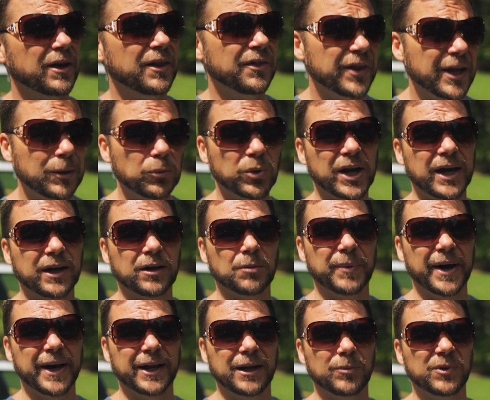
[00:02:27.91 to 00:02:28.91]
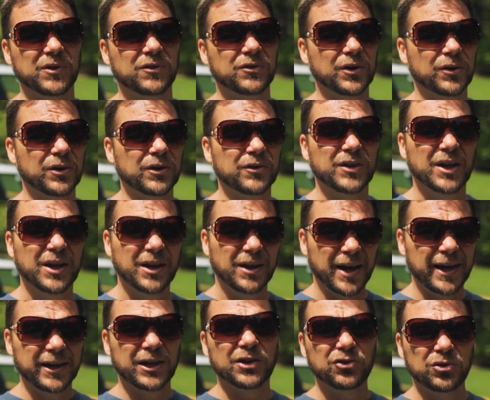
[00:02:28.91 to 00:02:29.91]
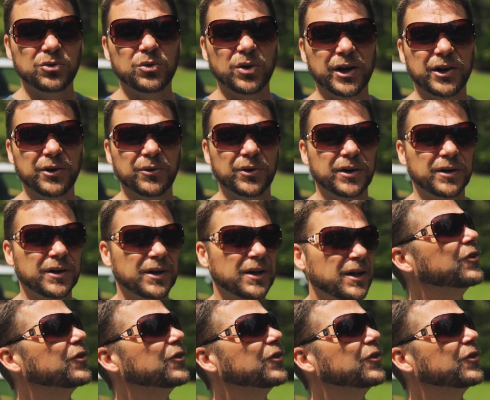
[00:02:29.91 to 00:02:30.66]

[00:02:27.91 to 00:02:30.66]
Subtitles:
And then when I combine them in series, I get 200.